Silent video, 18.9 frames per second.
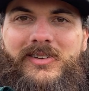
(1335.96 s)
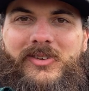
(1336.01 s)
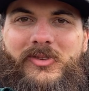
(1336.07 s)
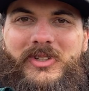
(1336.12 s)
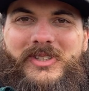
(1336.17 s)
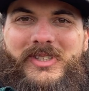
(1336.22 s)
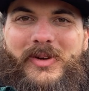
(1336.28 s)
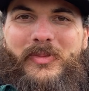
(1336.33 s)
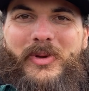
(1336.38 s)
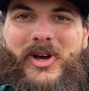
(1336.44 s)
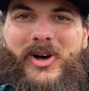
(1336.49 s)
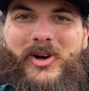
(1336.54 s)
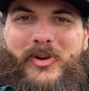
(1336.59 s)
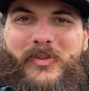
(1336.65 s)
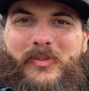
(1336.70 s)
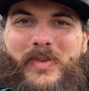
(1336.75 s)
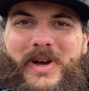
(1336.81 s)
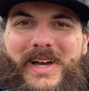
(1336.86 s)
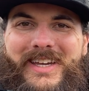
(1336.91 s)
What's up, y'all?
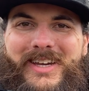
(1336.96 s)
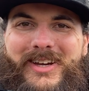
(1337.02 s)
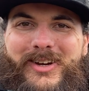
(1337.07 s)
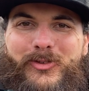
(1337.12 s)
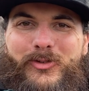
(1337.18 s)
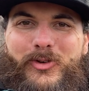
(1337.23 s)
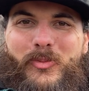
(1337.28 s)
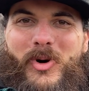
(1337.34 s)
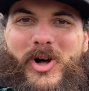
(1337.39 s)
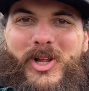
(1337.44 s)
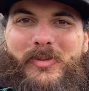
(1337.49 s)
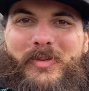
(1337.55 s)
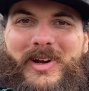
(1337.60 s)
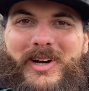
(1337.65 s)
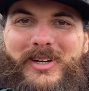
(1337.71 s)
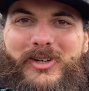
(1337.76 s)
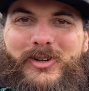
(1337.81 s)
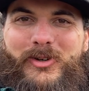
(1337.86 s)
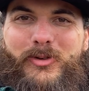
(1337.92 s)
Mike here from All
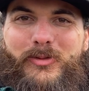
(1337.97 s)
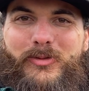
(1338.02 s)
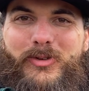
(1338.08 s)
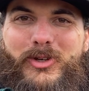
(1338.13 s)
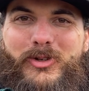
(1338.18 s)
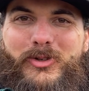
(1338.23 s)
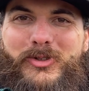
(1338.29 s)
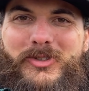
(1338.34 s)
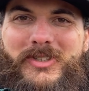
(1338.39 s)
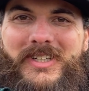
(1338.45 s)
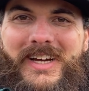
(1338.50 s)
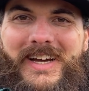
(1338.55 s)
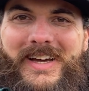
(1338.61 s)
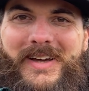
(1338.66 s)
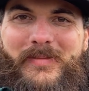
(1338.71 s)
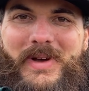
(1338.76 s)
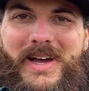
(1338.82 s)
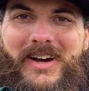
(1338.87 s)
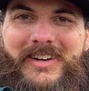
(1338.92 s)
American Reviews, and I
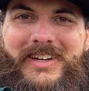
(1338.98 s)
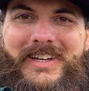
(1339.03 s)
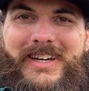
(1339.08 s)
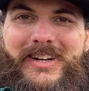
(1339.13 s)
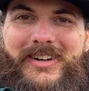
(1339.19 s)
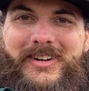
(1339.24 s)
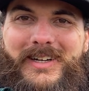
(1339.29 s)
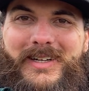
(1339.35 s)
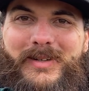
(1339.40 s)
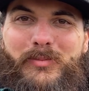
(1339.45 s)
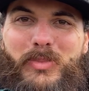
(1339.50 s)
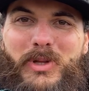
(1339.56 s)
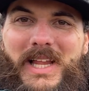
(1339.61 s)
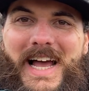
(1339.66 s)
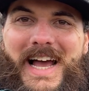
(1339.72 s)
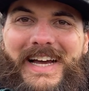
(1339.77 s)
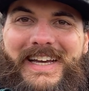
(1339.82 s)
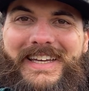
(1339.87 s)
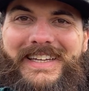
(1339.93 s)
am out here in
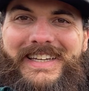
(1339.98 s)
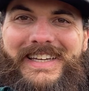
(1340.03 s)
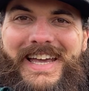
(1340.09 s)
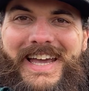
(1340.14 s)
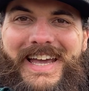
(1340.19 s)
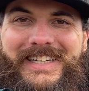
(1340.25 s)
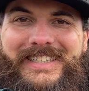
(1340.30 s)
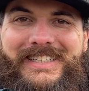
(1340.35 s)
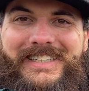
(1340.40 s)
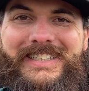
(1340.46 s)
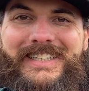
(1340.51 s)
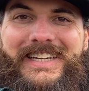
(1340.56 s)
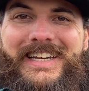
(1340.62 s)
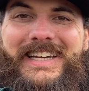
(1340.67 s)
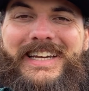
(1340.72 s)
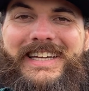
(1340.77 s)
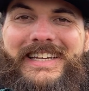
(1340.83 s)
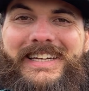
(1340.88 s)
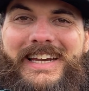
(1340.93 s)
Black Canyon
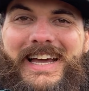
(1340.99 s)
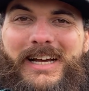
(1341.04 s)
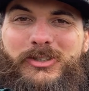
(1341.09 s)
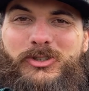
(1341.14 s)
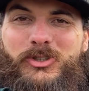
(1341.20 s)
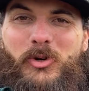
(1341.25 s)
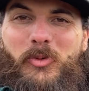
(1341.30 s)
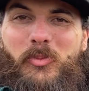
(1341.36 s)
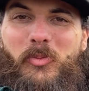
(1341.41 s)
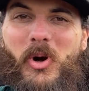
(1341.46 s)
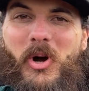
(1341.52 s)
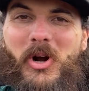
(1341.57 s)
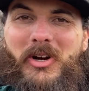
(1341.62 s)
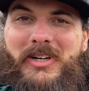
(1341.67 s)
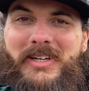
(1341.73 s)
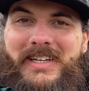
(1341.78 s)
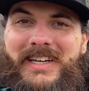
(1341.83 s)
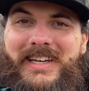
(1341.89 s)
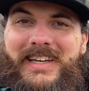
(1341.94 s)
National
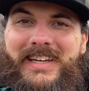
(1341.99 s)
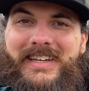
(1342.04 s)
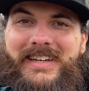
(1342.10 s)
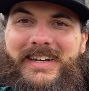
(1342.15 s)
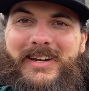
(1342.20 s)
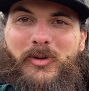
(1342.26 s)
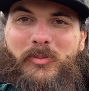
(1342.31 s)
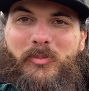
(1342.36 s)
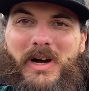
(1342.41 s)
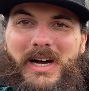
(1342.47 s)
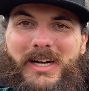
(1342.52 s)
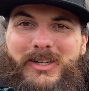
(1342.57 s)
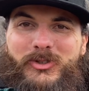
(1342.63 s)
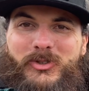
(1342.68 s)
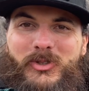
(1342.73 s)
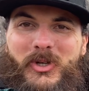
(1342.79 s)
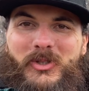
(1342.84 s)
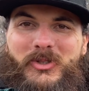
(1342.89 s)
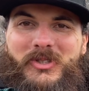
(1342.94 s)
Park near
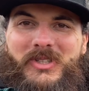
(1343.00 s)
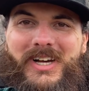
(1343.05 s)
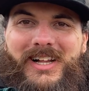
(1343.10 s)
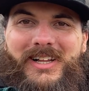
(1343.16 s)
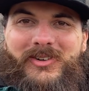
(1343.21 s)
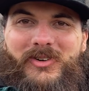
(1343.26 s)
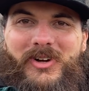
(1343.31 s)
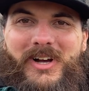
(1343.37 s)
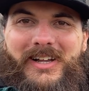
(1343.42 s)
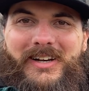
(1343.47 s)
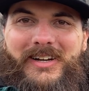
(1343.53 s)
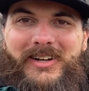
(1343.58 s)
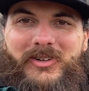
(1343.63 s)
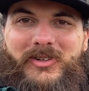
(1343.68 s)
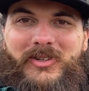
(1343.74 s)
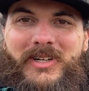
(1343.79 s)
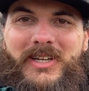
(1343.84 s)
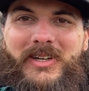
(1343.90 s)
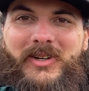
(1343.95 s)
Montrose, Colorado.